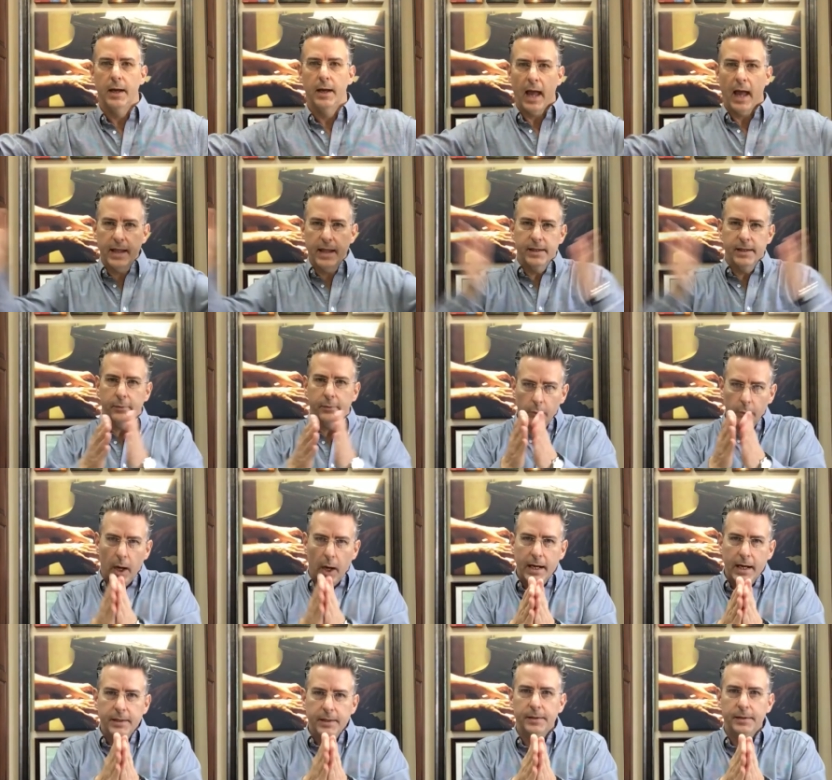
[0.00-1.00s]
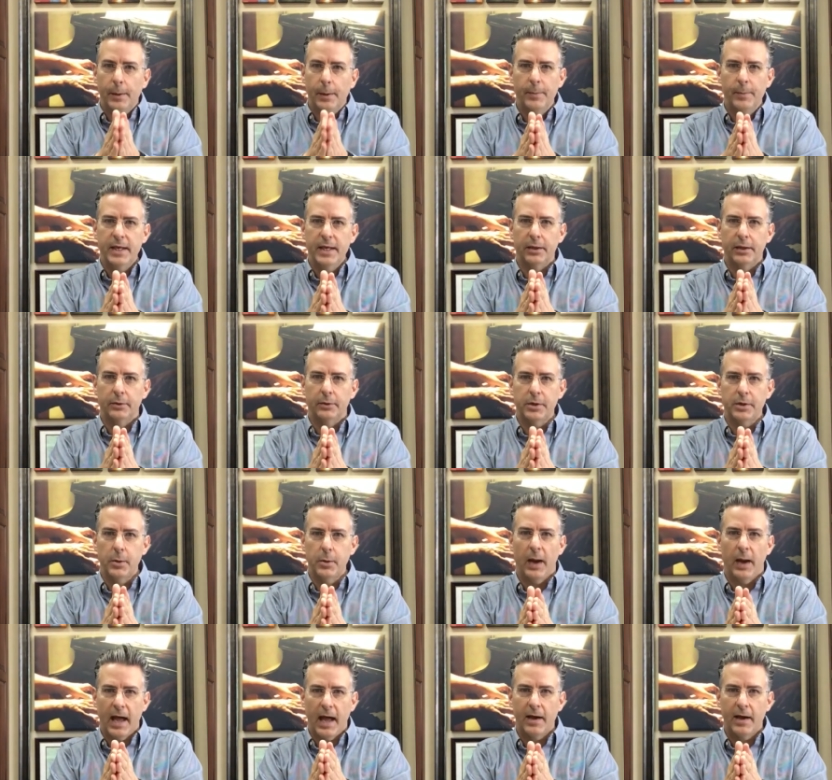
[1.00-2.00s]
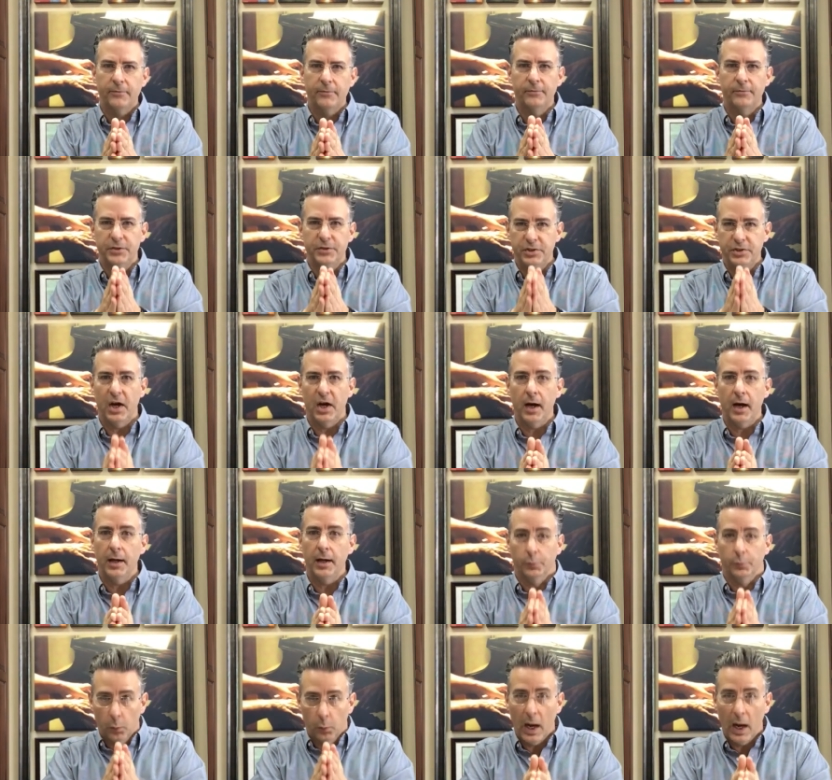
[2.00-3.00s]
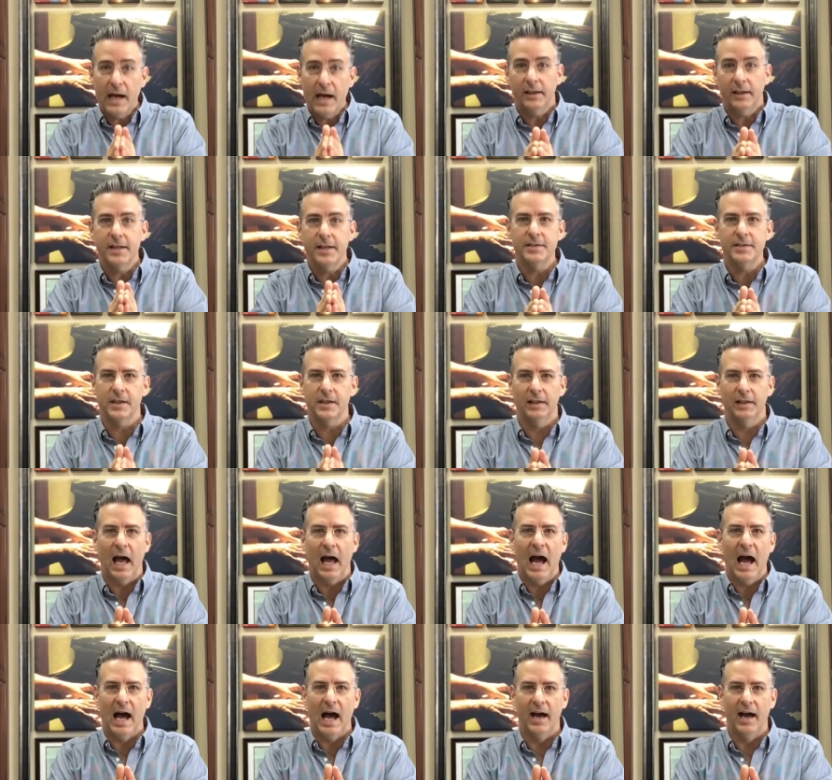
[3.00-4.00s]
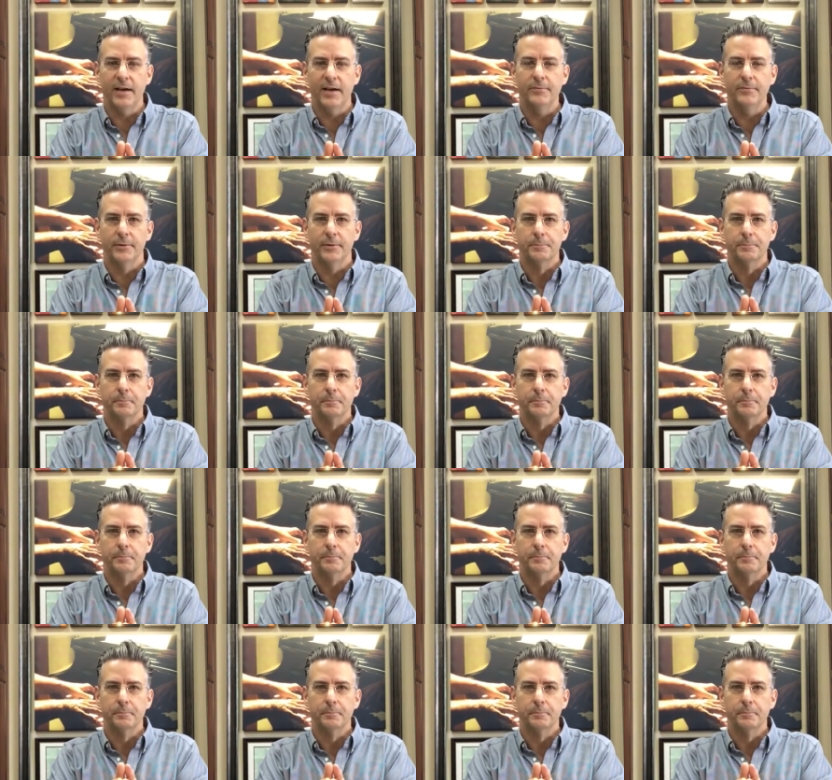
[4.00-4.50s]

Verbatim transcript: And then right in the middle, you have John while he's alive